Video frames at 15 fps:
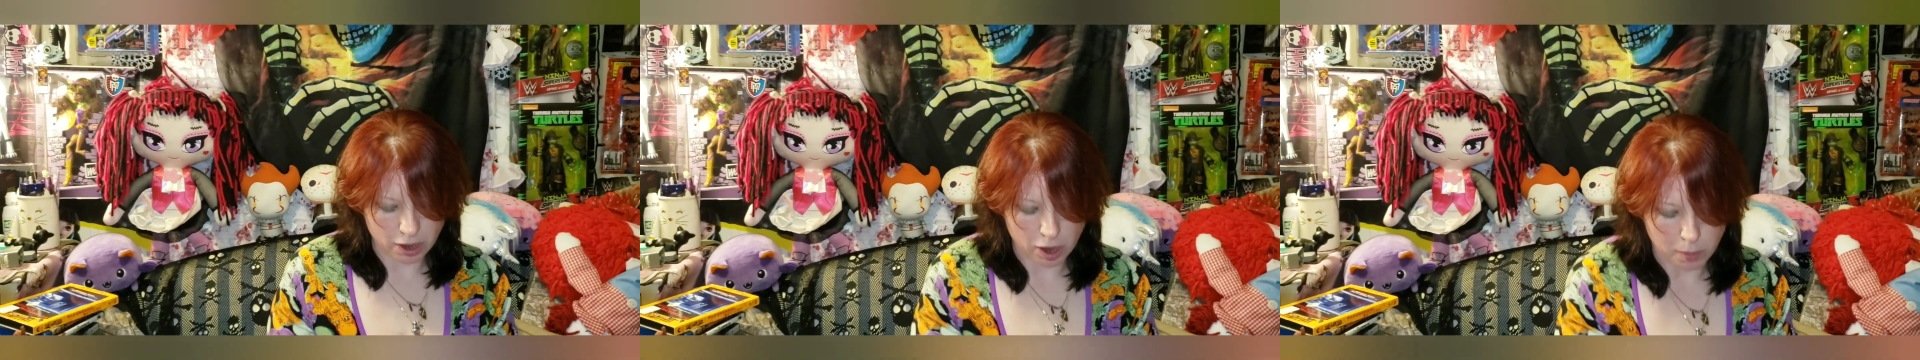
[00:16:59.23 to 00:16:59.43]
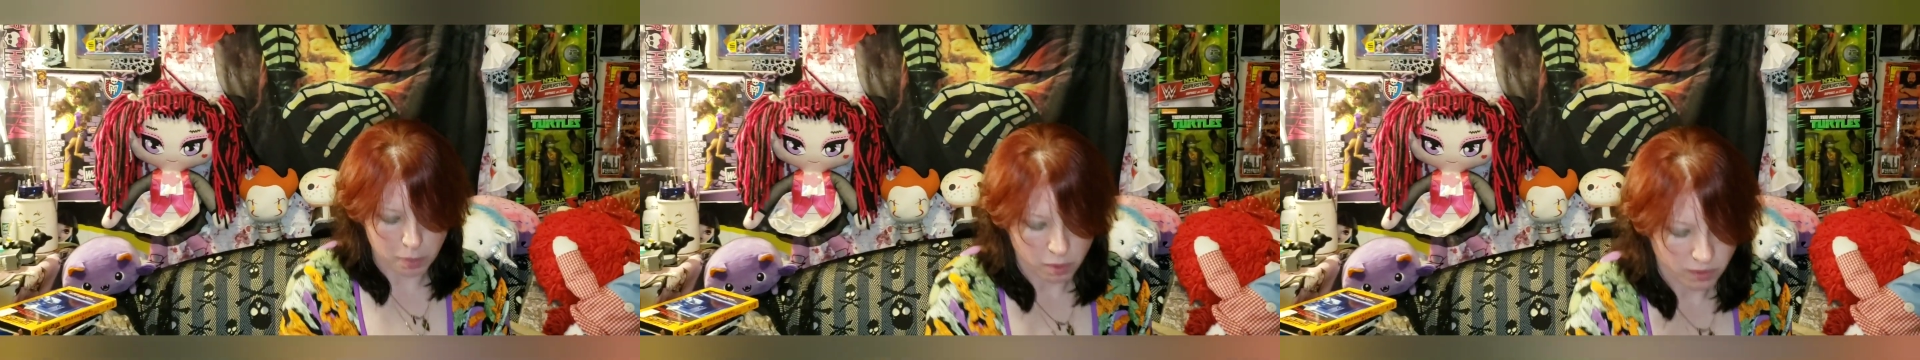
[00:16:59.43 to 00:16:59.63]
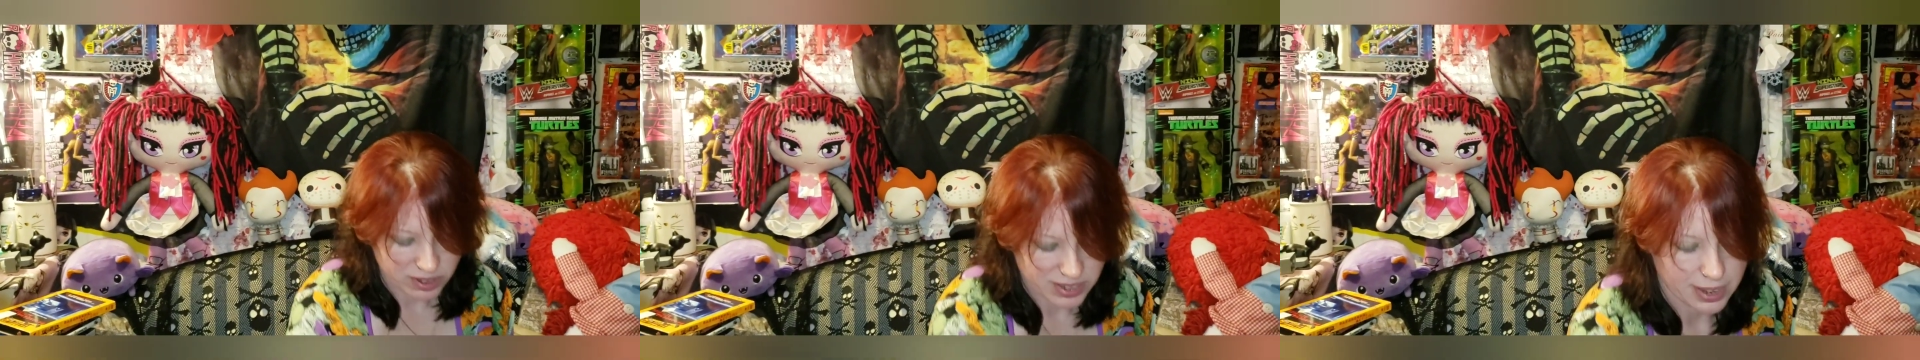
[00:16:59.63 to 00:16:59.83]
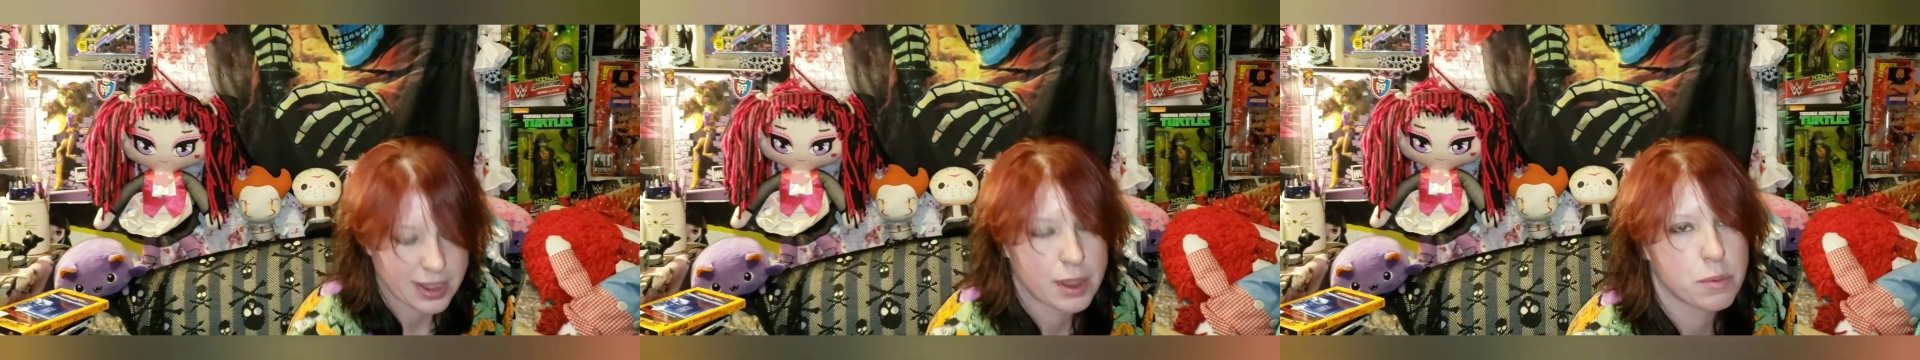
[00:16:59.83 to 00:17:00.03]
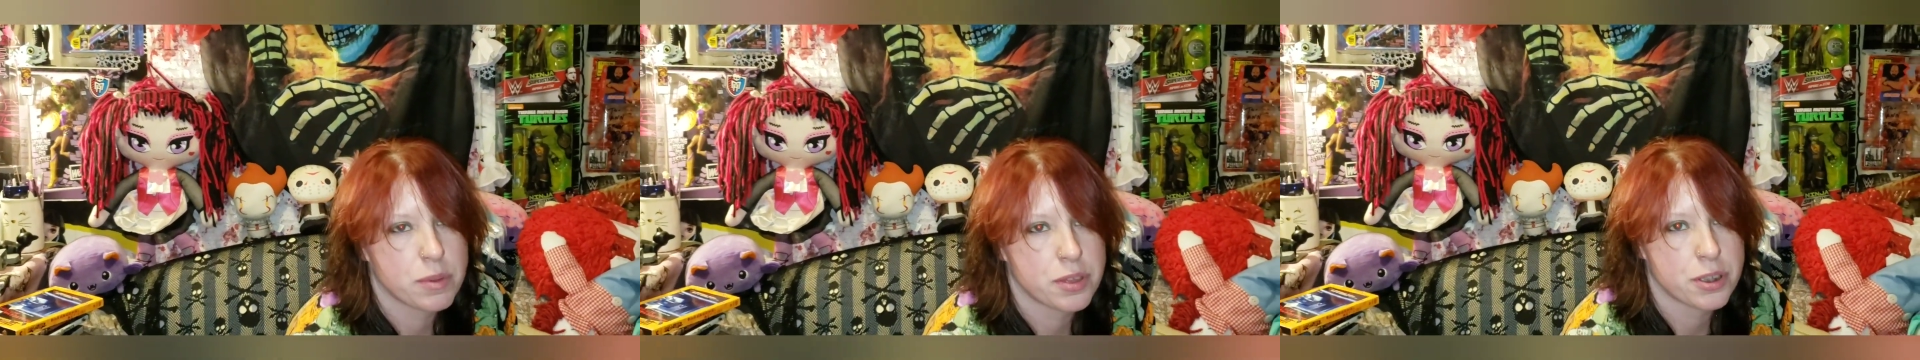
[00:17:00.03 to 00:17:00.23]
a couple movies I
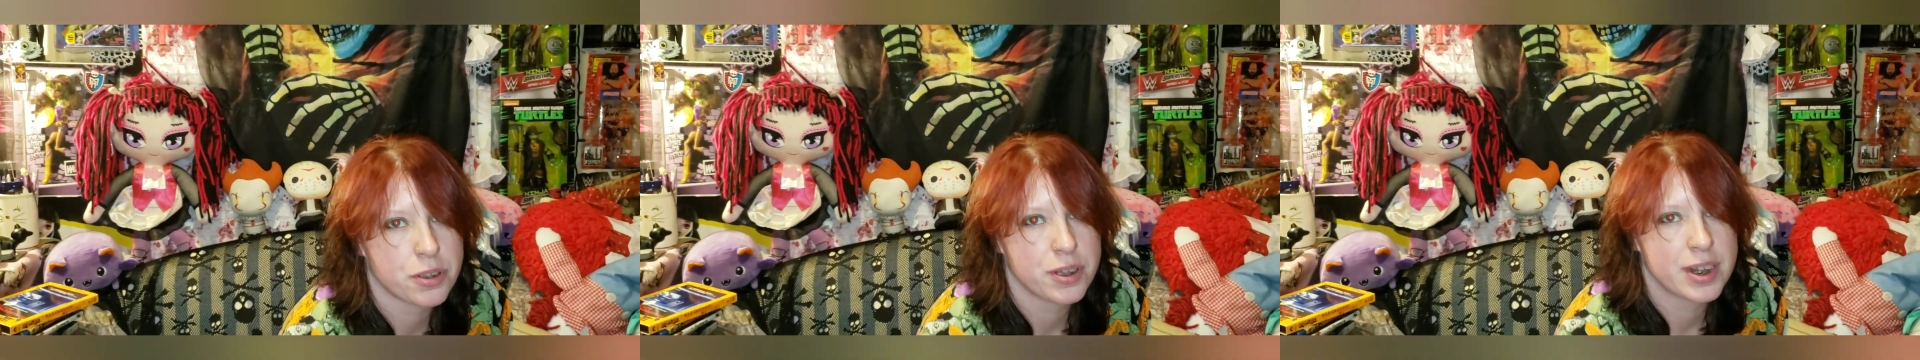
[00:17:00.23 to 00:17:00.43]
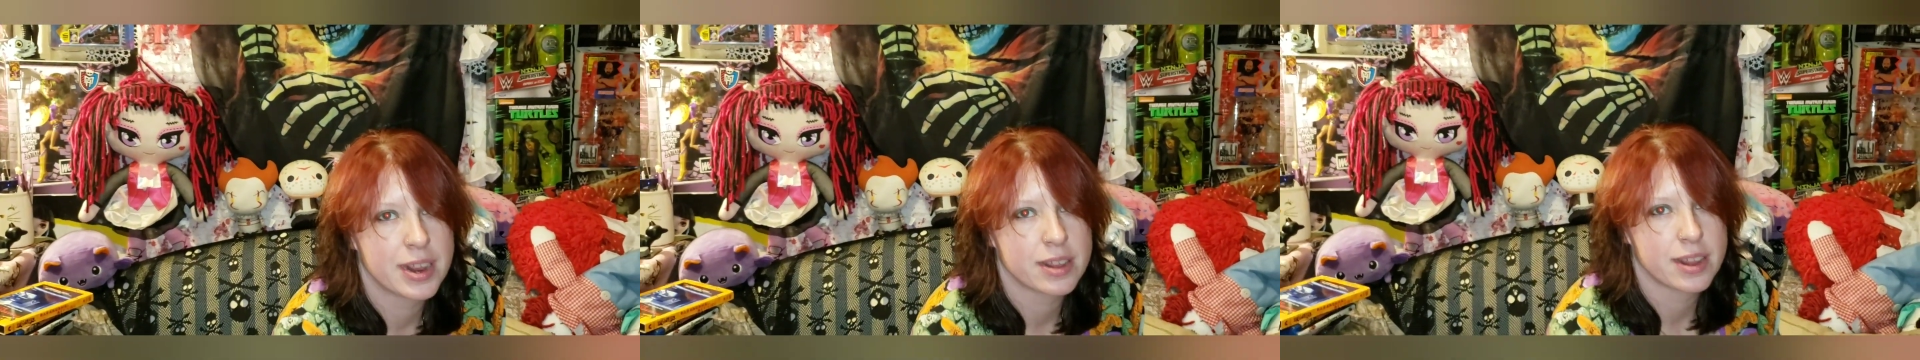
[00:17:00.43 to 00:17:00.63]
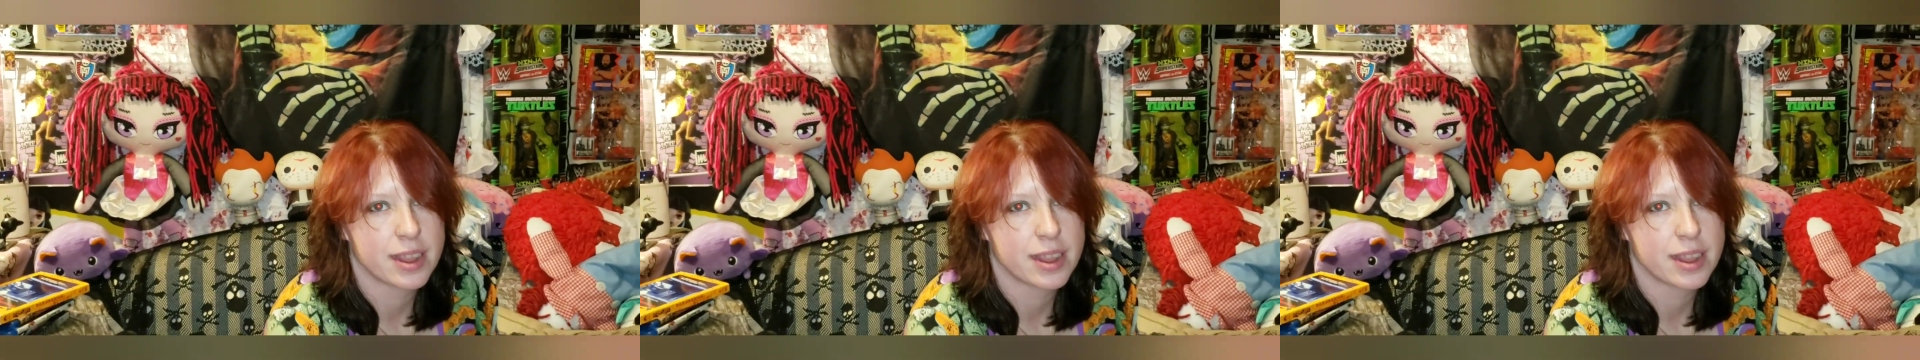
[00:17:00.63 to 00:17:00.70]
like with her in it.